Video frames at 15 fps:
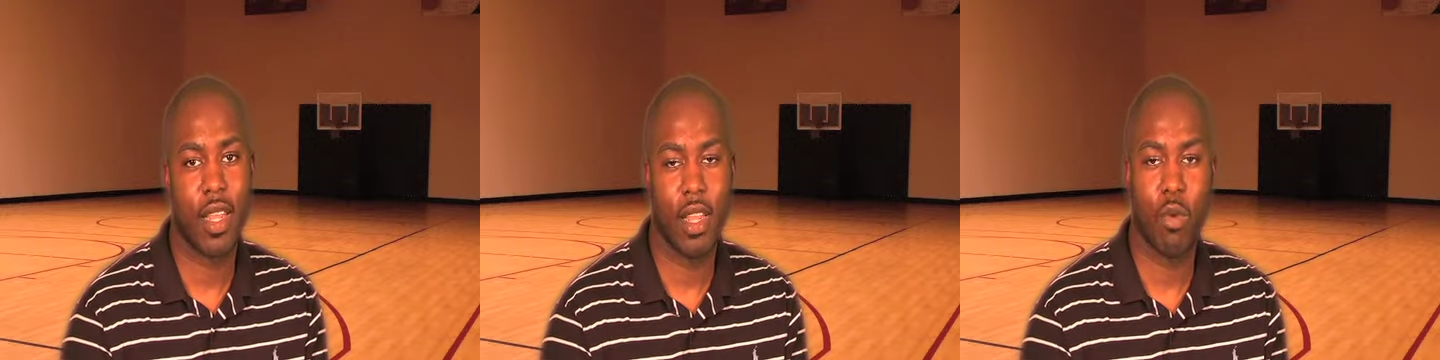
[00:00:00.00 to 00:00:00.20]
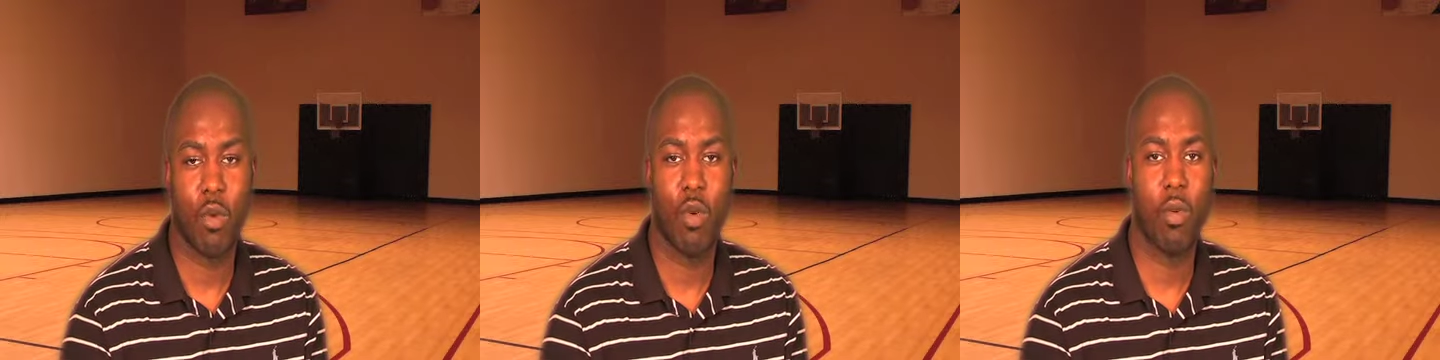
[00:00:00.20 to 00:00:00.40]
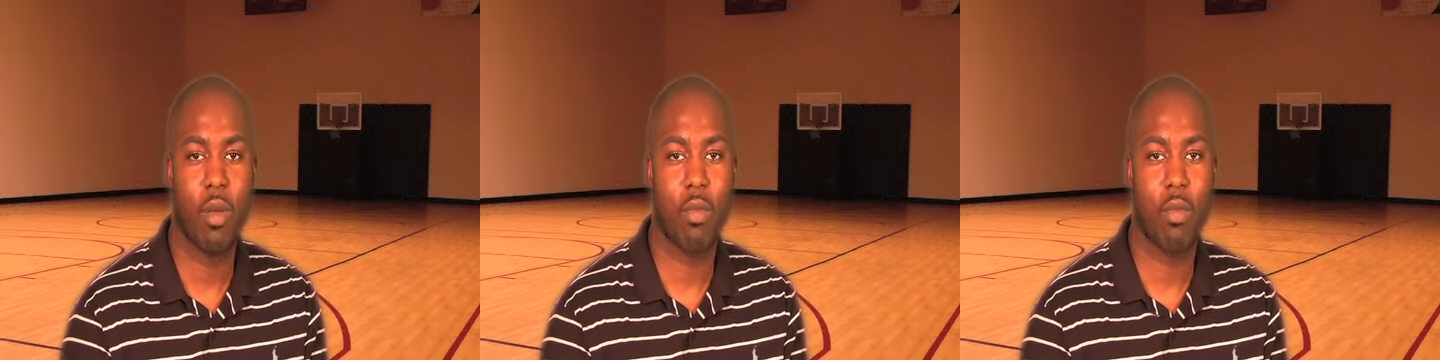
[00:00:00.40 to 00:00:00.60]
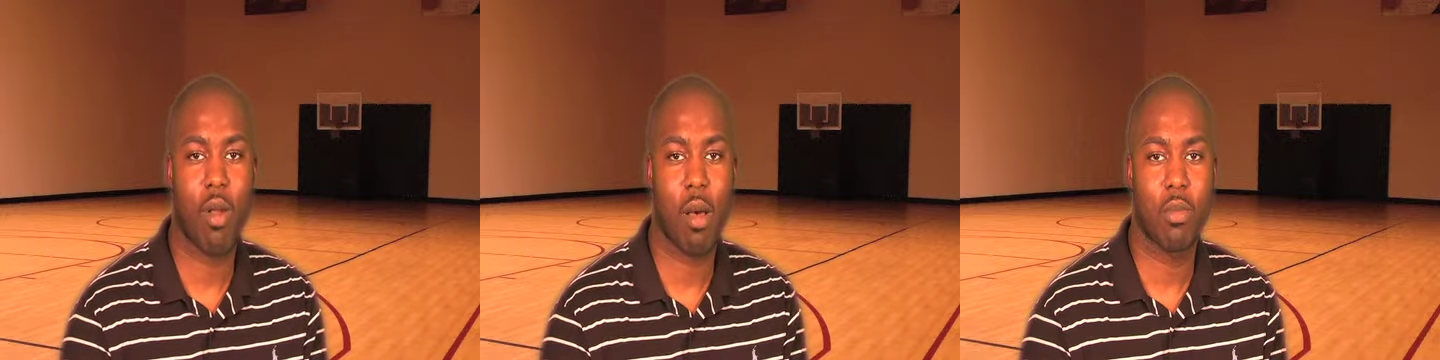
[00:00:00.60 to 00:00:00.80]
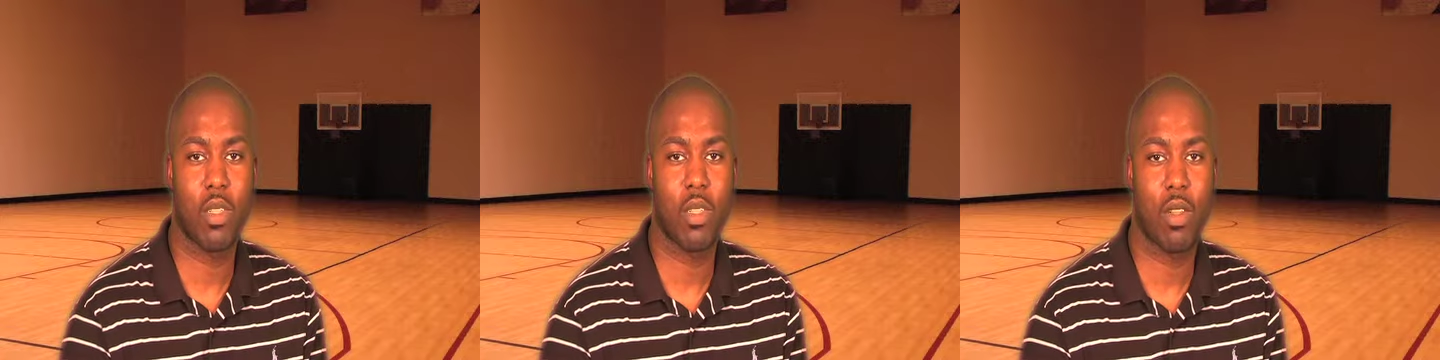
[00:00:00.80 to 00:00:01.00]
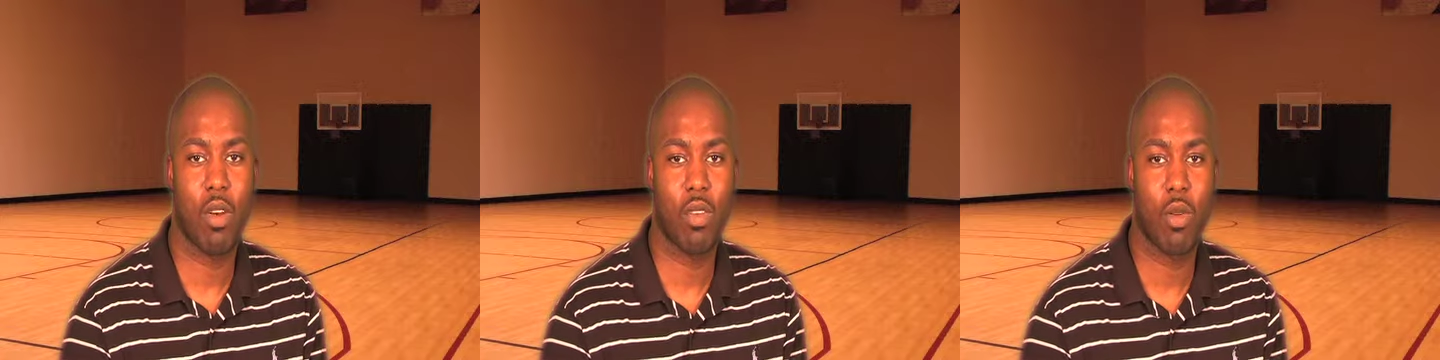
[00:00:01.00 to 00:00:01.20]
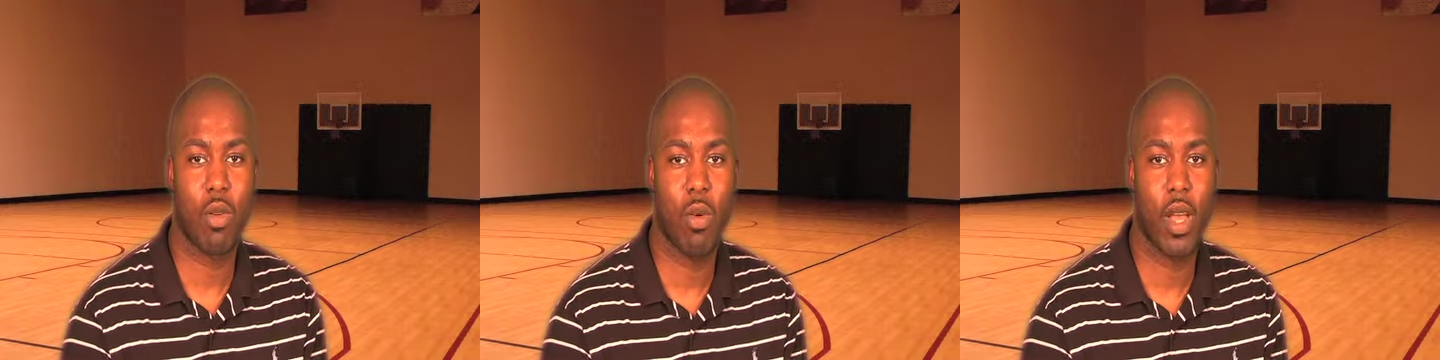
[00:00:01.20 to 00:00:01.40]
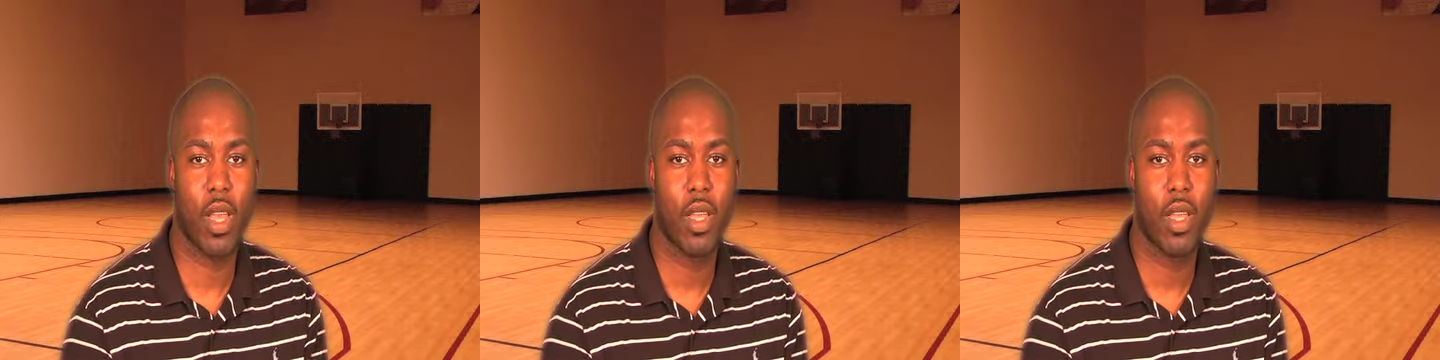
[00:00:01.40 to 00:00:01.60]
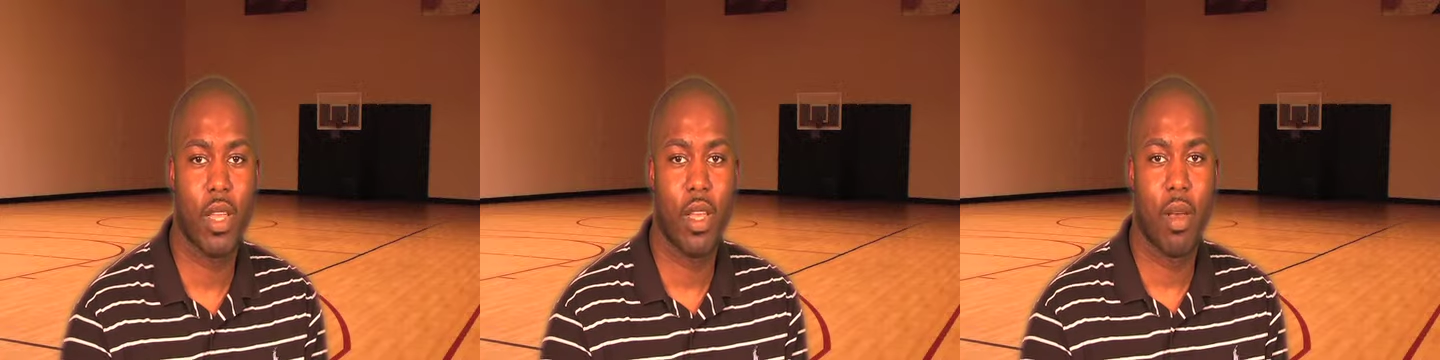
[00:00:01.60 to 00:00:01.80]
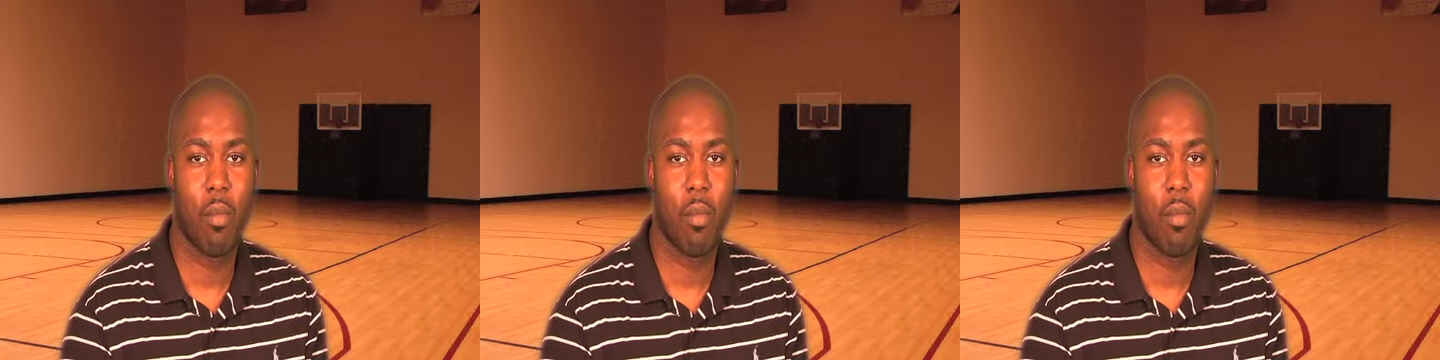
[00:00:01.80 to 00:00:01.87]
there will be problems along the way.